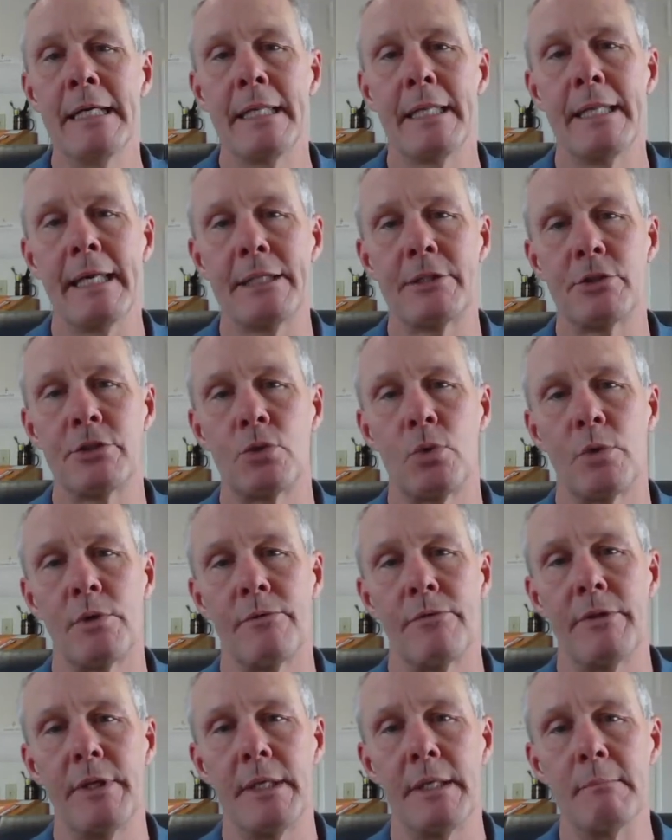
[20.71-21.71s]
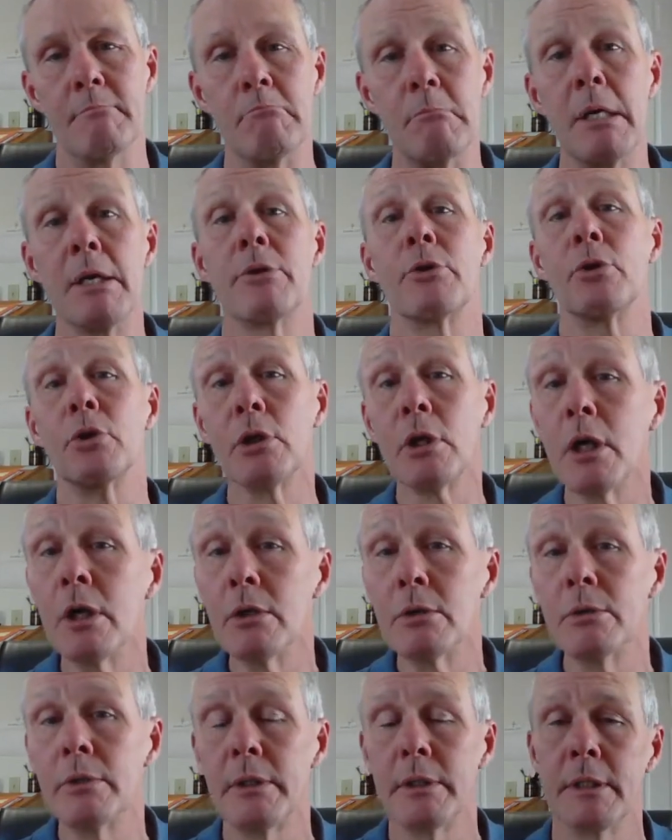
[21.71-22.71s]
That's sort of the mother
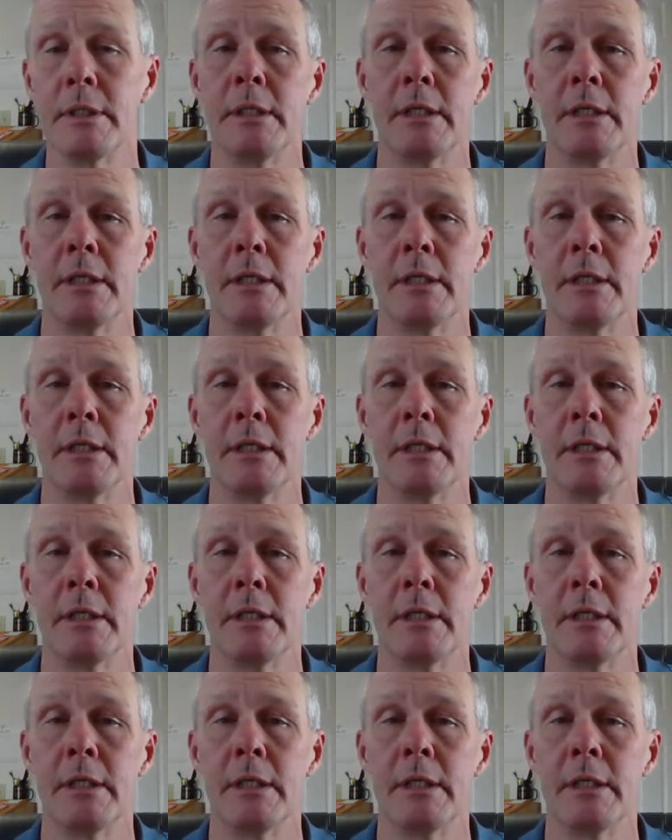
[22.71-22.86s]
lode